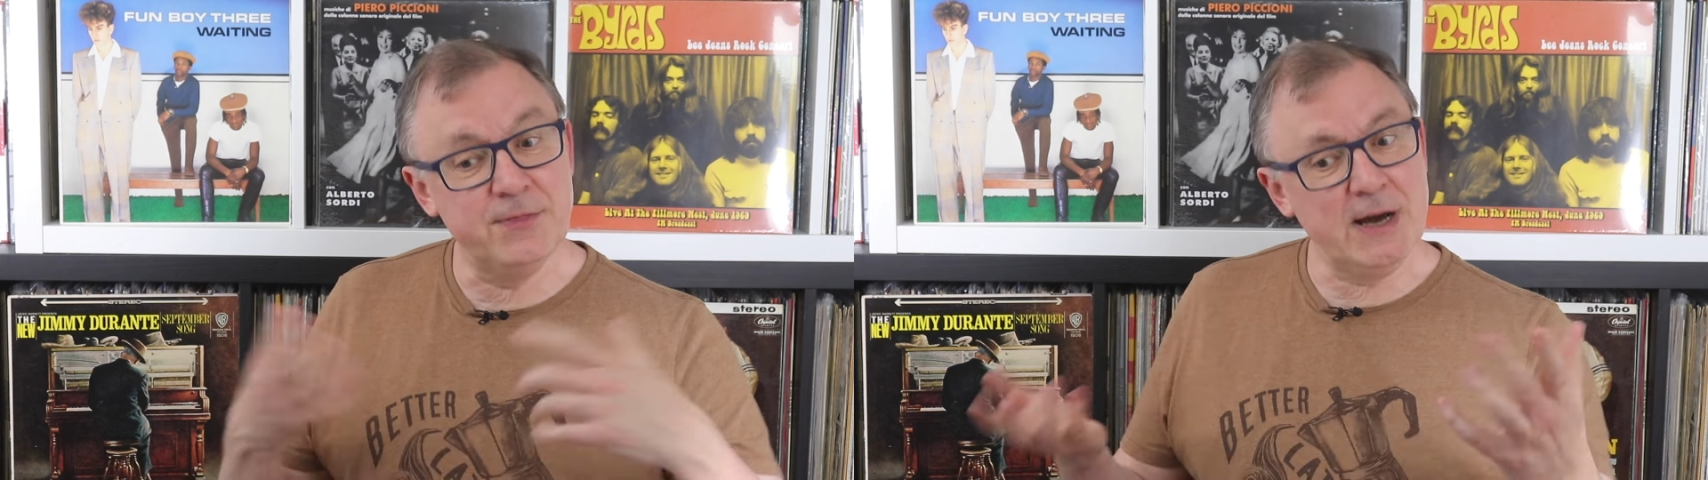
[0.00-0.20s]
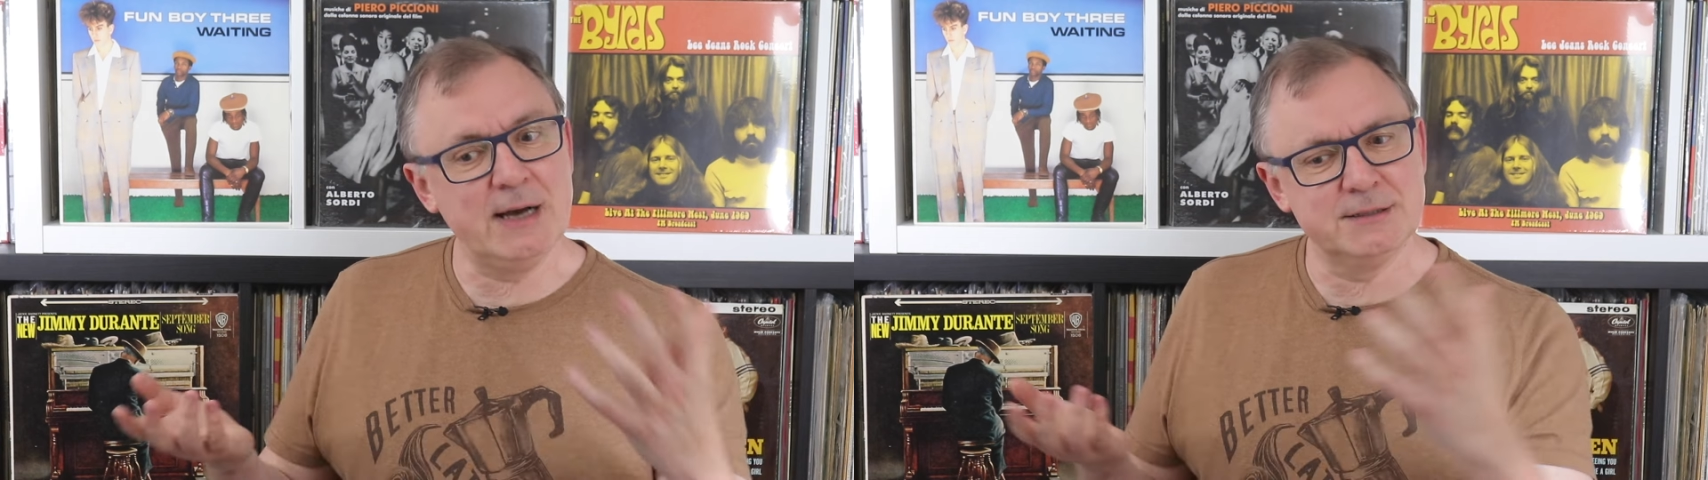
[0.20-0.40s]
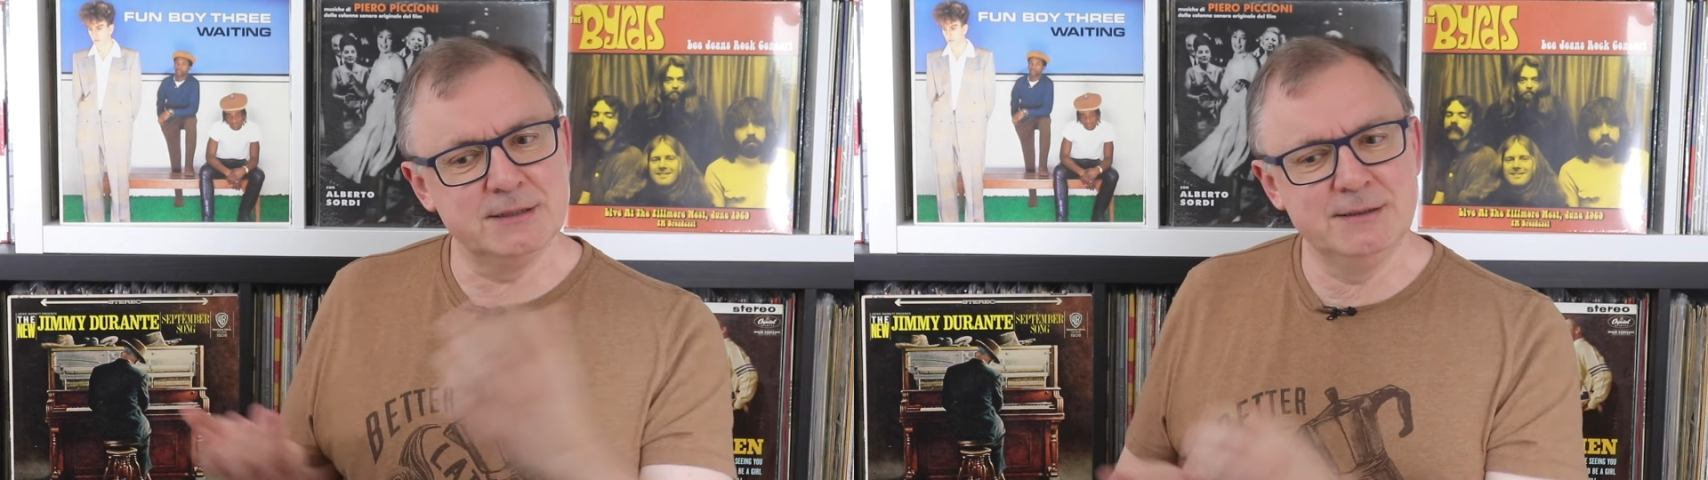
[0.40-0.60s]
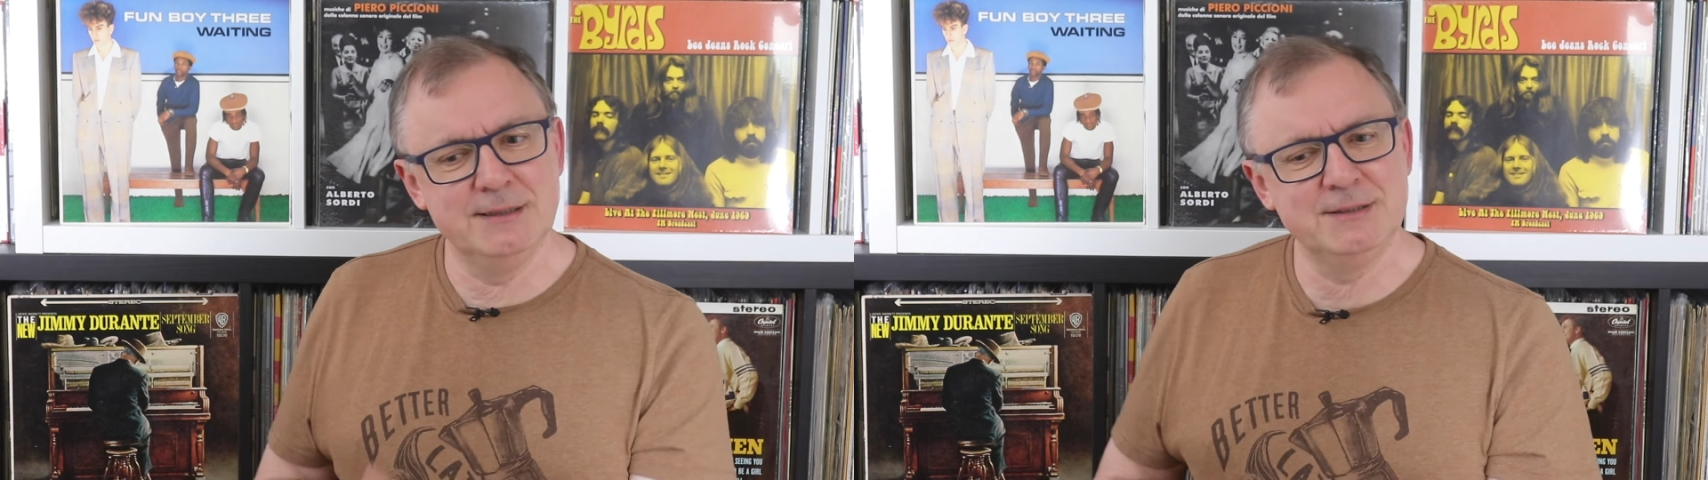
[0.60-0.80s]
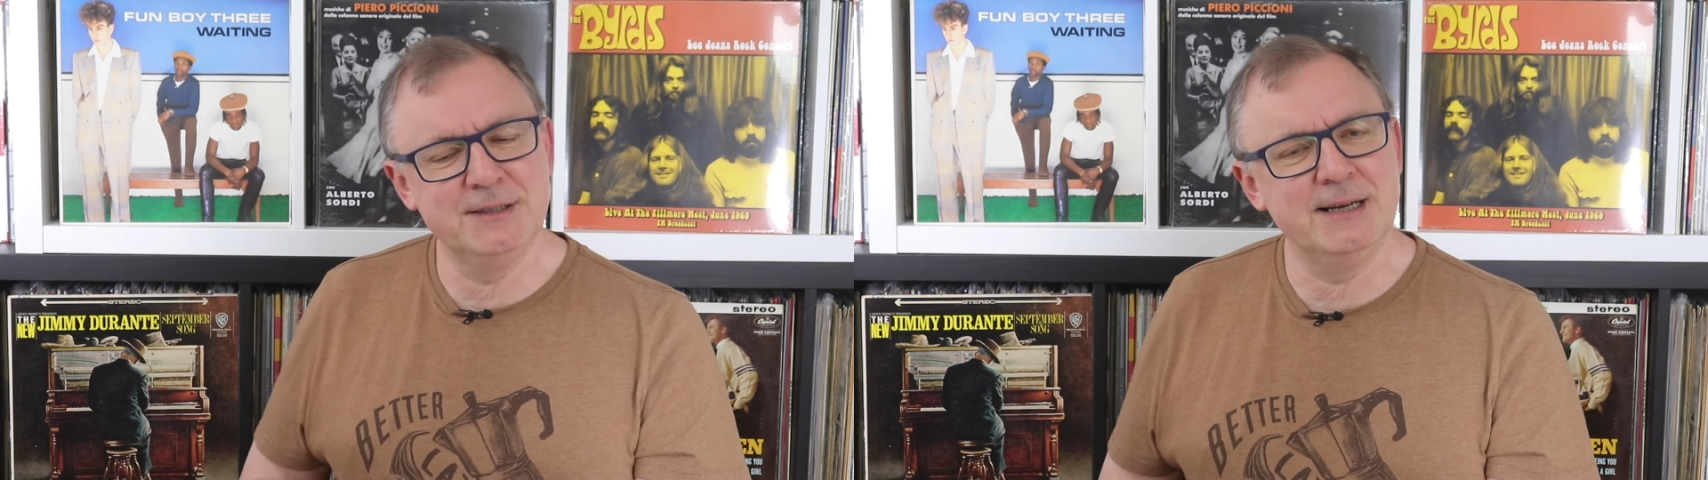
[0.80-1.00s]
That
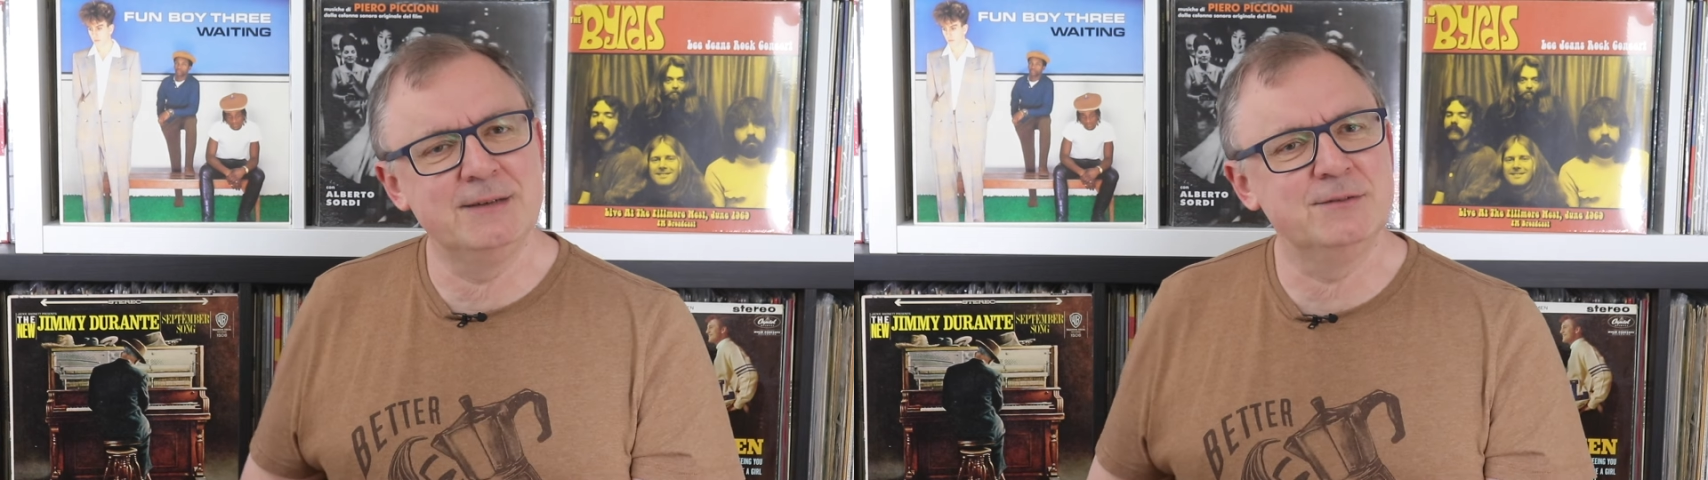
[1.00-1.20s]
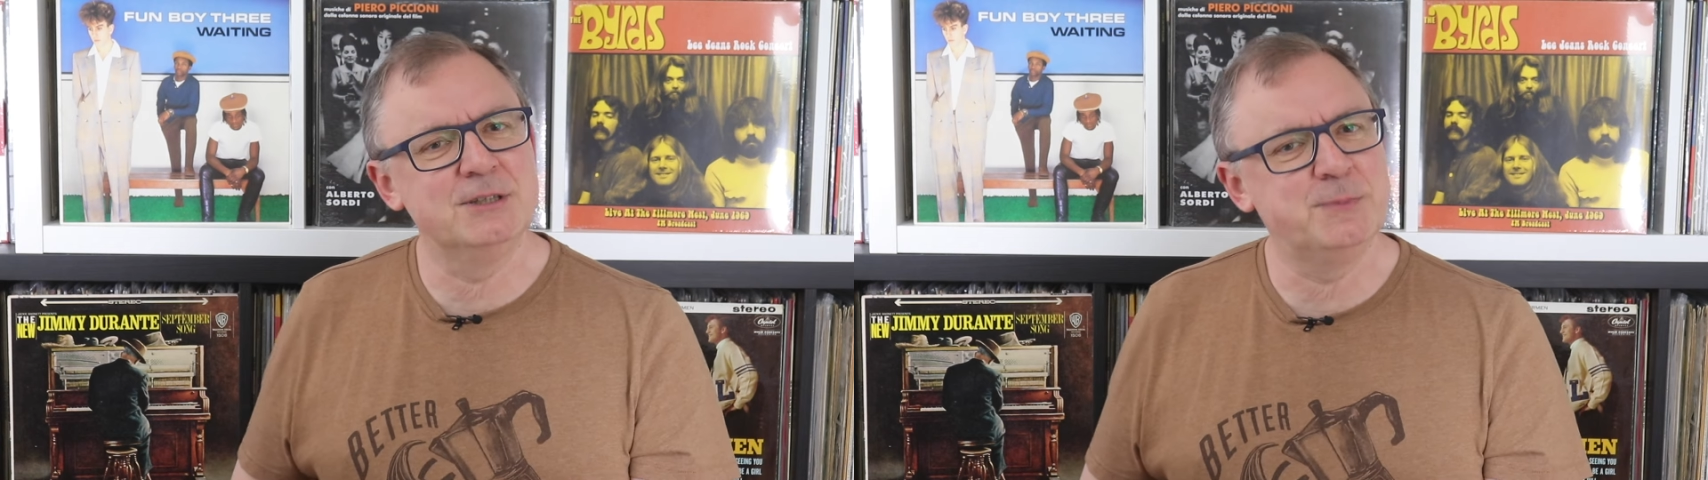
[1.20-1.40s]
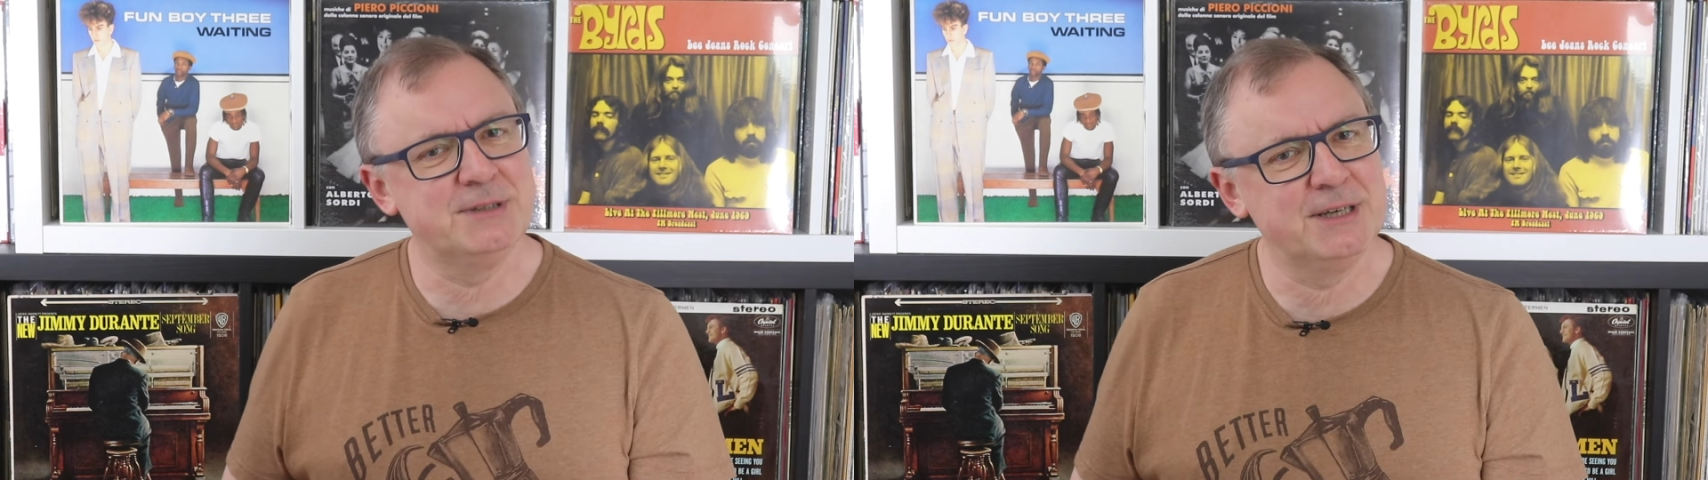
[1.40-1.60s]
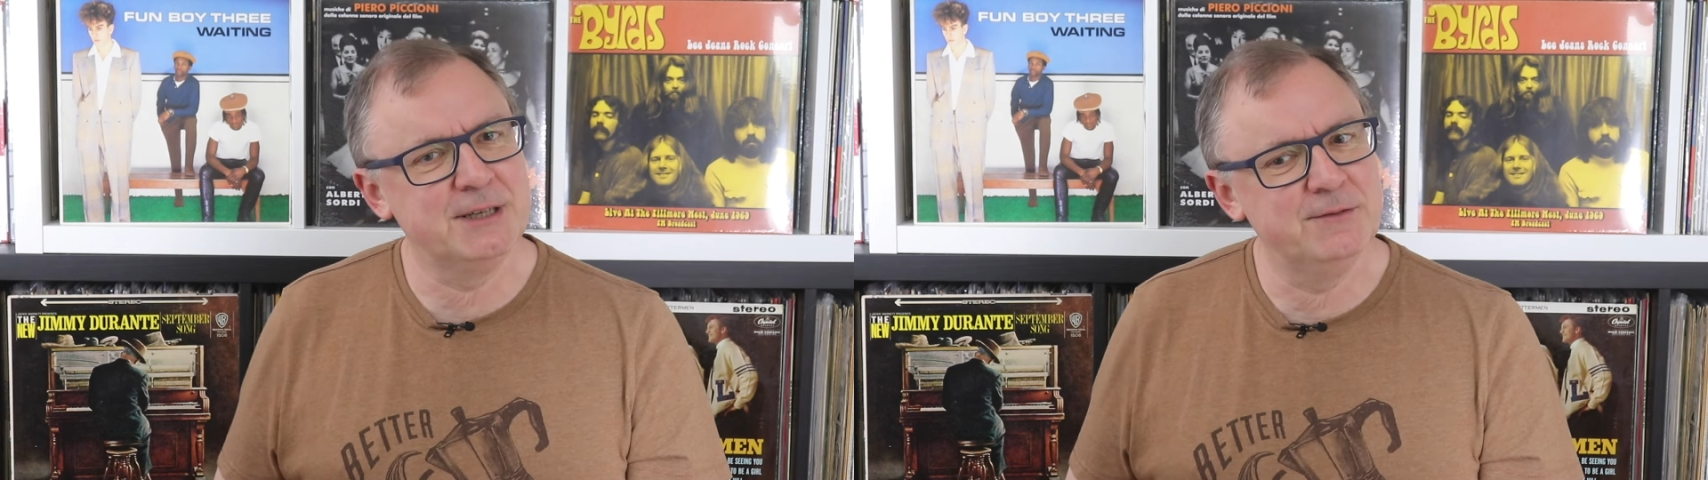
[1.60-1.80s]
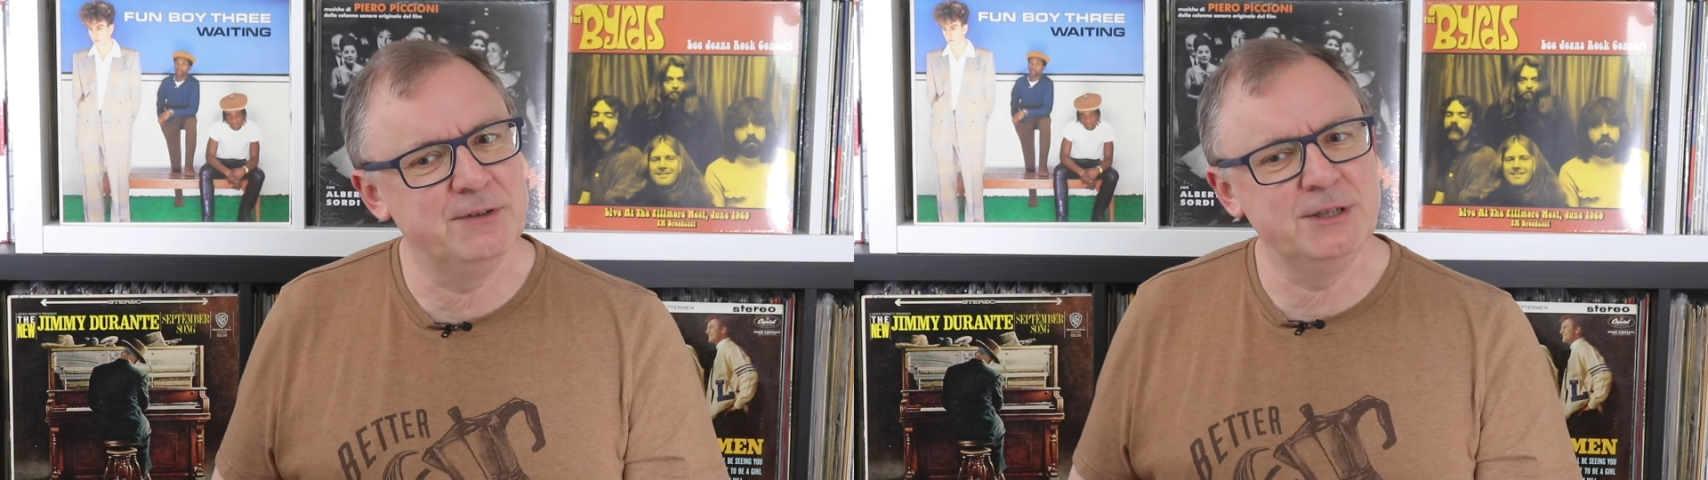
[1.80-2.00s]
is the end of this
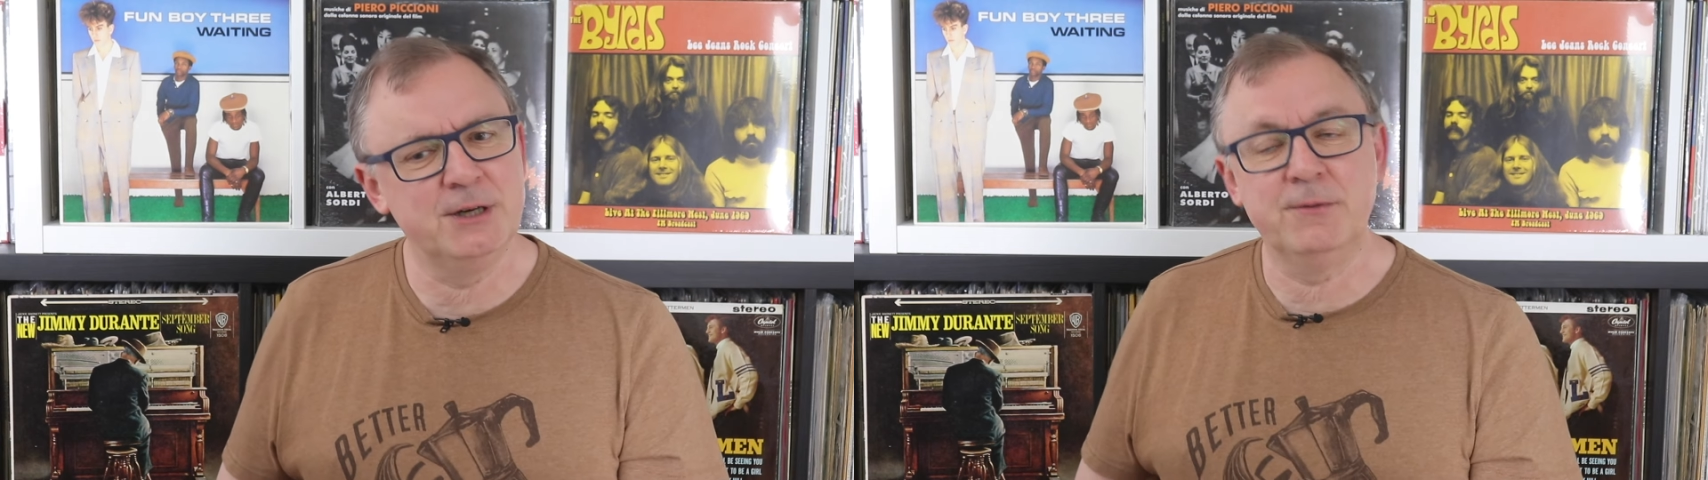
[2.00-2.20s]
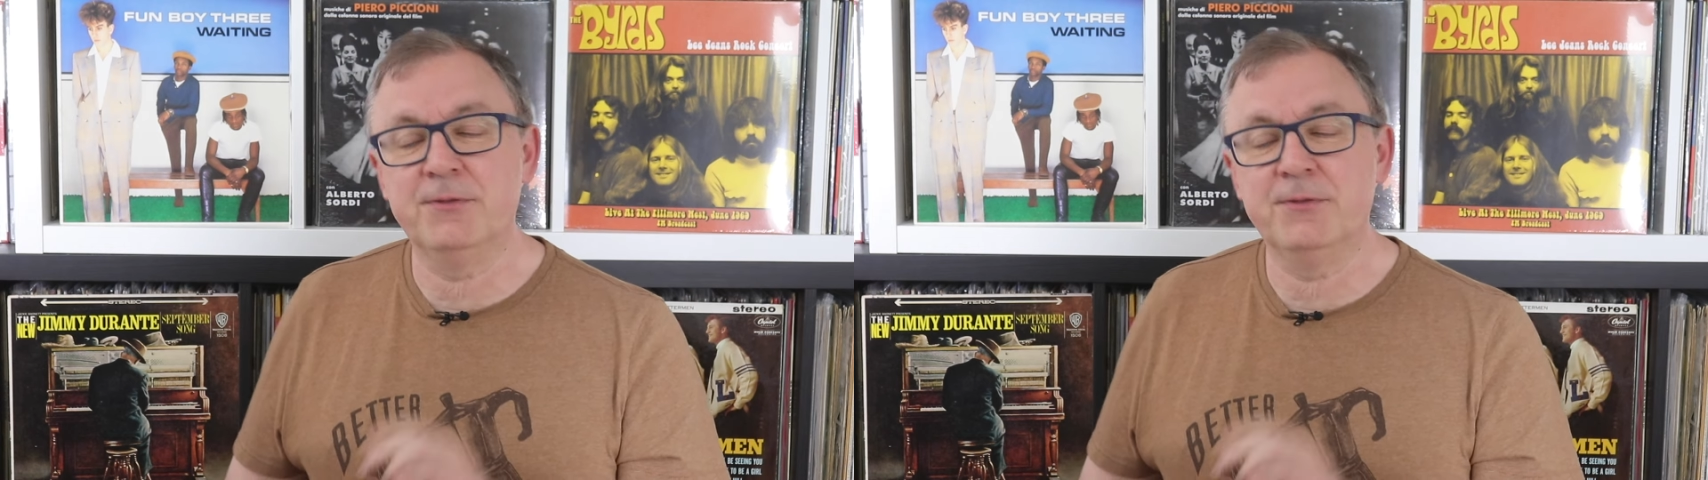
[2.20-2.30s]
particular video.